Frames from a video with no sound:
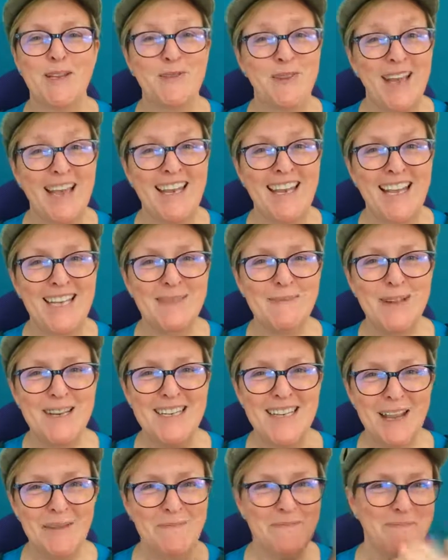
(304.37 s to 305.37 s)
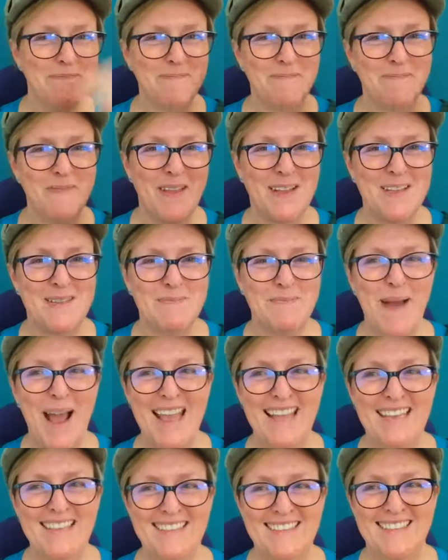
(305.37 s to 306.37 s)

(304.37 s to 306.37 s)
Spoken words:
to you again next Monday. Bye.